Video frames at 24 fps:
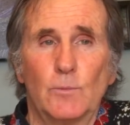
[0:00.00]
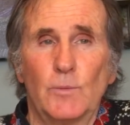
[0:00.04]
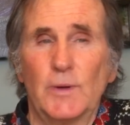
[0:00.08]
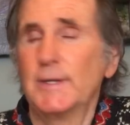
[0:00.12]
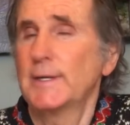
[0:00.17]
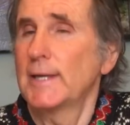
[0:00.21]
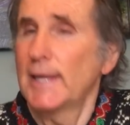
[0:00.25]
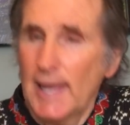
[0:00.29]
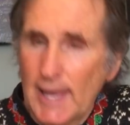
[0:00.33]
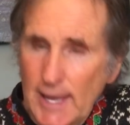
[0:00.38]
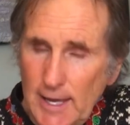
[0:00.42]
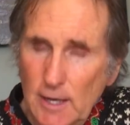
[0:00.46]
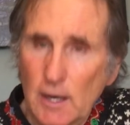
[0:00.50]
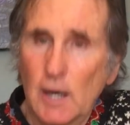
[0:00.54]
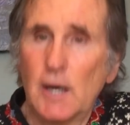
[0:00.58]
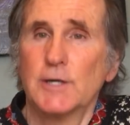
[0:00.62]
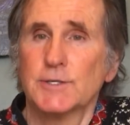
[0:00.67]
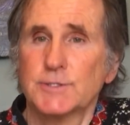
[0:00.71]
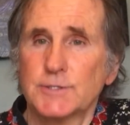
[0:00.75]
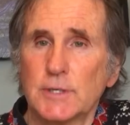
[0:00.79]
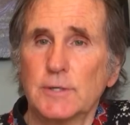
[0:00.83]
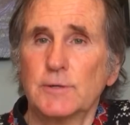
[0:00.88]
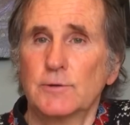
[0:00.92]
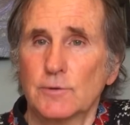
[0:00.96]
When
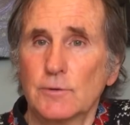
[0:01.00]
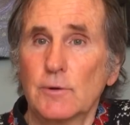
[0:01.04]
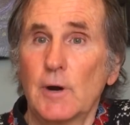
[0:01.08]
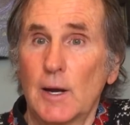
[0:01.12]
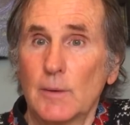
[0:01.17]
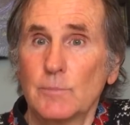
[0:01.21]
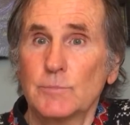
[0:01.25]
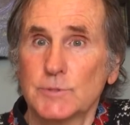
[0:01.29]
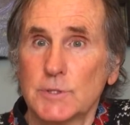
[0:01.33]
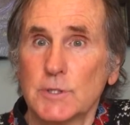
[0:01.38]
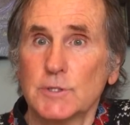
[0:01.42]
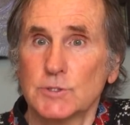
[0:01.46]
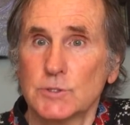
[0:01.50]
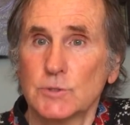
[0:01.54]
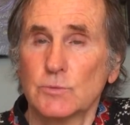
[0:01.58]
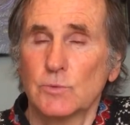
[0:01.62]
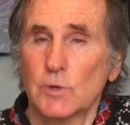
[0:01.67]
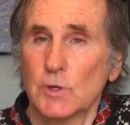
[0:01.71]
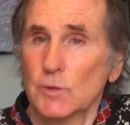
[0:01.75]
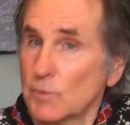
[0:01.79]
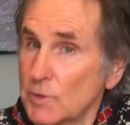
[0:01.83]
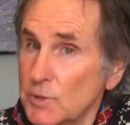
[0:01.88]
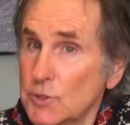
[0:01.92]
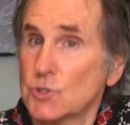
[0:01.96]
chaos interrupts, as
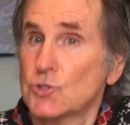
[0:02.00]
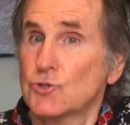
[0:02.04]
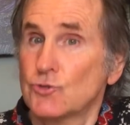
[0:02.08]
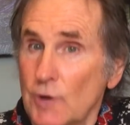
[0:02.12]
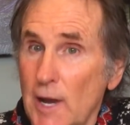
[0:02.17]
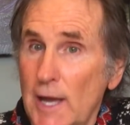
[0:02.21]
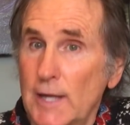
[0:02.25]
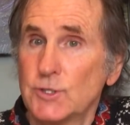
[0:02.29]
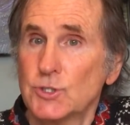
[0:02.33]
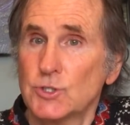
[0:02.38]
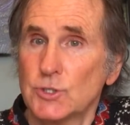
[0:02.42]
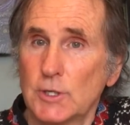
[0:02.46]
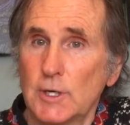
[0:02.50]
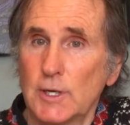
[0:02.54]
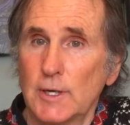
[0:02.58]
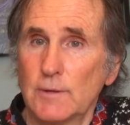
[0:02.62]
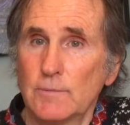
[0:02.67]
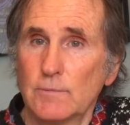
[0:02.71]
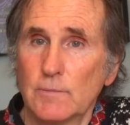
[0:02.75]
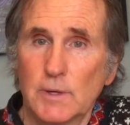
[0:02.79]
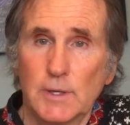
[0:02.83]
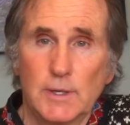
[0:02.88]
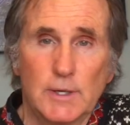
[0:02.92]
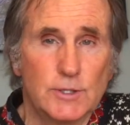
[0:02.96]
it were, when there's
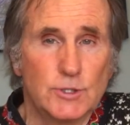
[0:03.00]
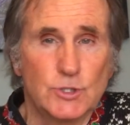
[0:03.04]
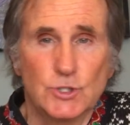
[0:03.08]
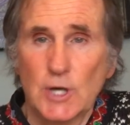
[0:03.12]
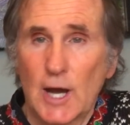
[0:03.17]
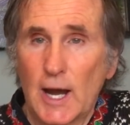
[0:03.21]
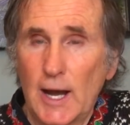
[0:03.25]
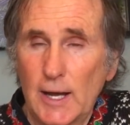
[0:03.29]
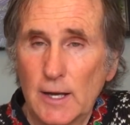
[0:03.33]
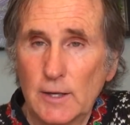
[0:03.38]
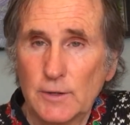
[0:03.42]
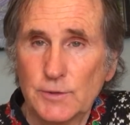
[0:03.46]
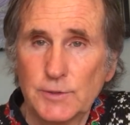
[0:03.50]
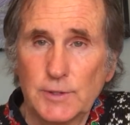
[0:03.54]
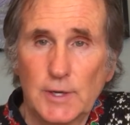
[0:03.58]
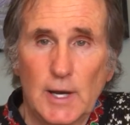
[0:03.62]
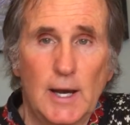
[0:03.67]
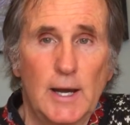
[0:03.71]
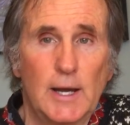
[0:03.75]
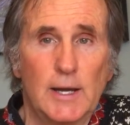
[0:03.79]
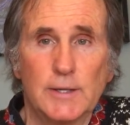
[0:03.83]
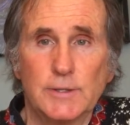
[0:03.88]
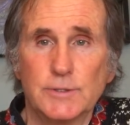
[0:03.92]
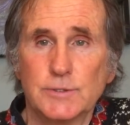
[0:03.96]
tragedy, when a child
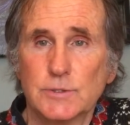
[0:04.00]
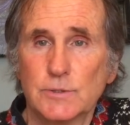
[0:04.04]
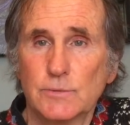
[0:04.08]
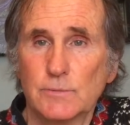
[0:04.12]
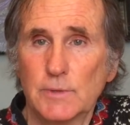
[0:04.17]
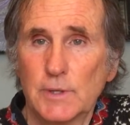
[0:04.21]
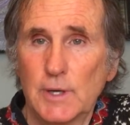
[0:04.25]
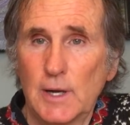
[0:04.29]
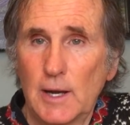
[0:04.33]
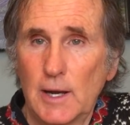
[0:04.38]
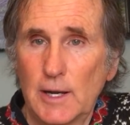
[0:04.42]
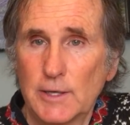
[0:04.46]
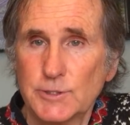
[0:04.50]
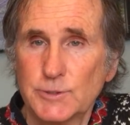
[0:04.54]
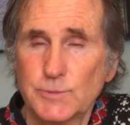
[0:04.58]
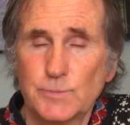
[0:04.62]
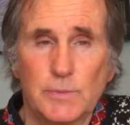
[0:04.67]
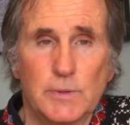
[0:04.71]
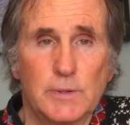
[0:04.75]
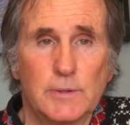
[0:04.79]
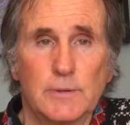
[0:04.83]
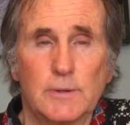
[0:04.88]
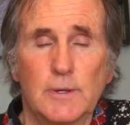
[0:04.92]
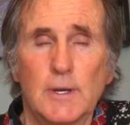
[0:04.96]
dies, or when a
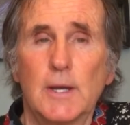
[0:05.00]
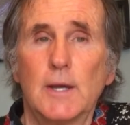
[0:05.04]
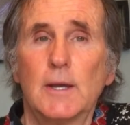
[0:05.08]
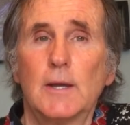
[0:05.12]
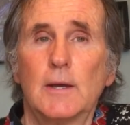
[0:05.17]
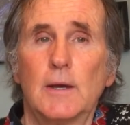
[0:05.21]
husband